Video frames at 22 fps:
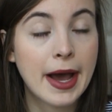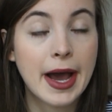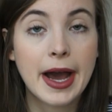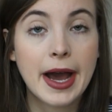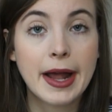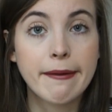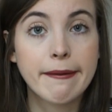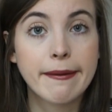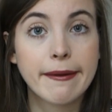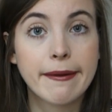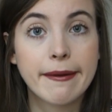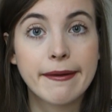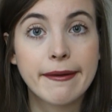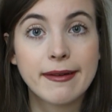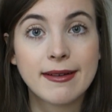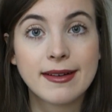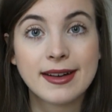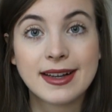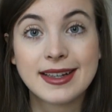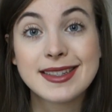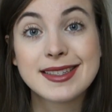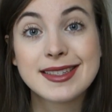I don't
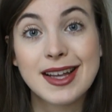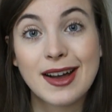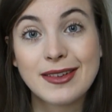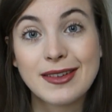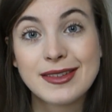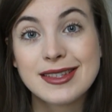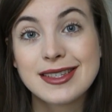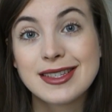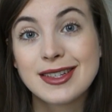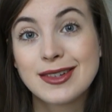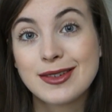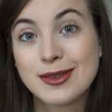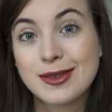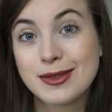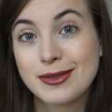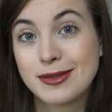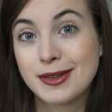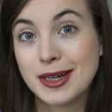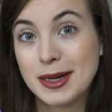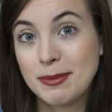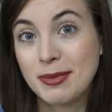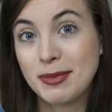know, it sounds
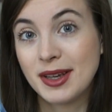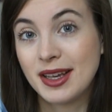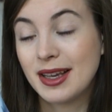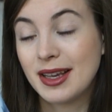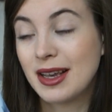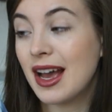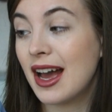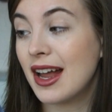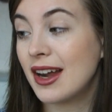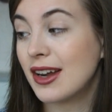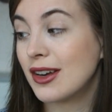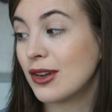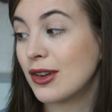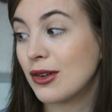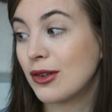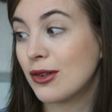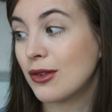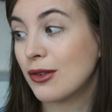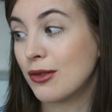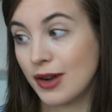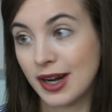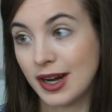creepy and
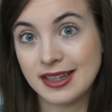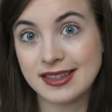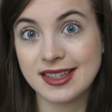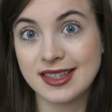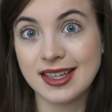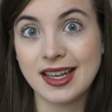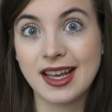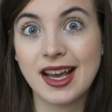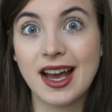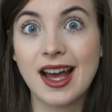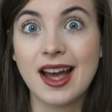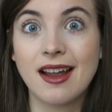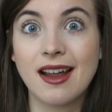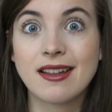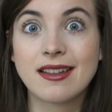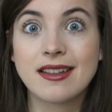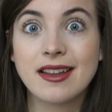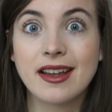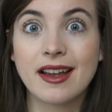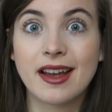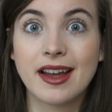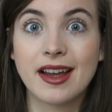crazy and
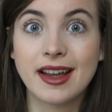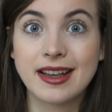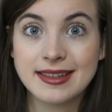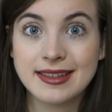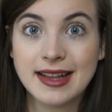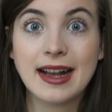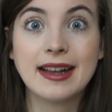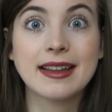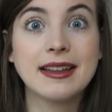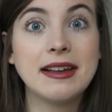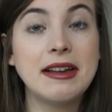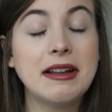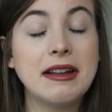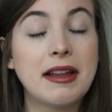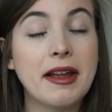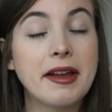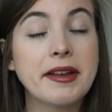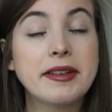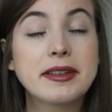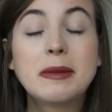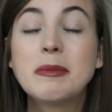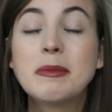exactly
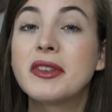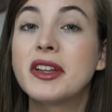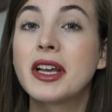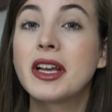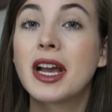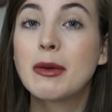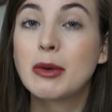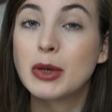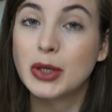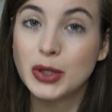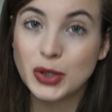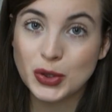like something I would